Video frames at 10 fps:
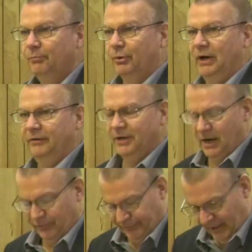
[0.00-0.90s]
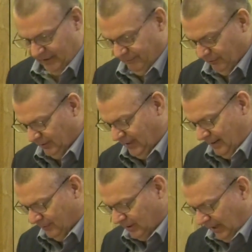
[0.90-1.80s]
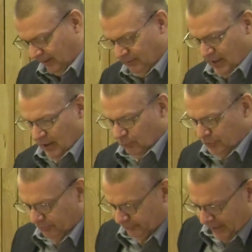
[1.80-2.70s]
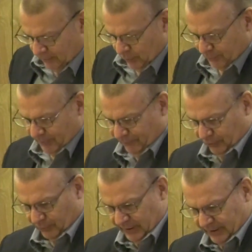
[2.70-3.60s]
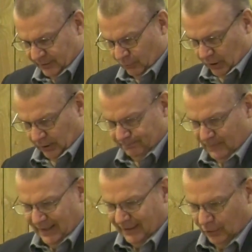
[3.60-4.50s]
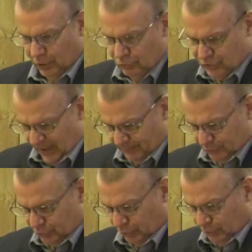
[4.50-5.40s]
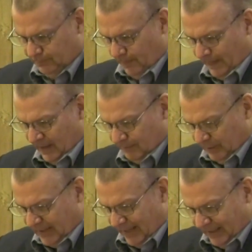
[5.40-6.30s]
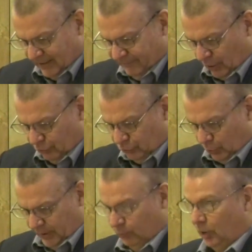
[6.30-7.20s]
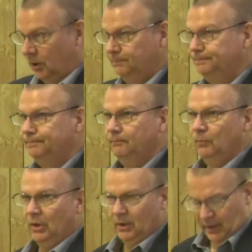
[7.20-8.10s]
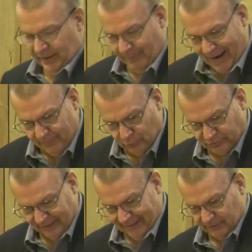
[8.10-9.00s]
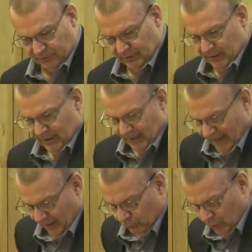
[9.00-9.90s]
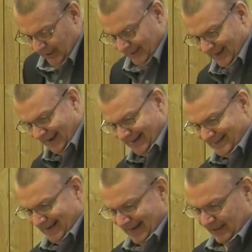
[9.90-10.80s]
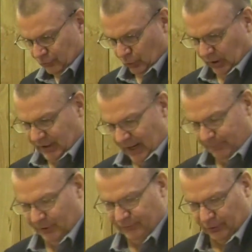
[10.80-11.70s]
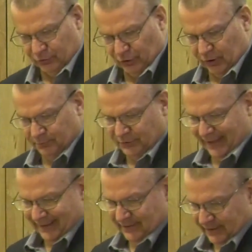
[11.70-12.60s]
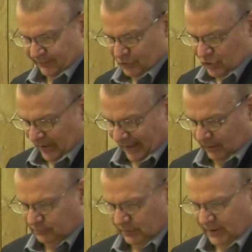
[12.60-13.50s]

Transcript: praising our Savior, the Lamb of God. Would you stand with me for the reading of the Word? Luke chapter 2, beginning in verse 21. And the Bible says, And when eight days were accomplished for the circumcising of the child,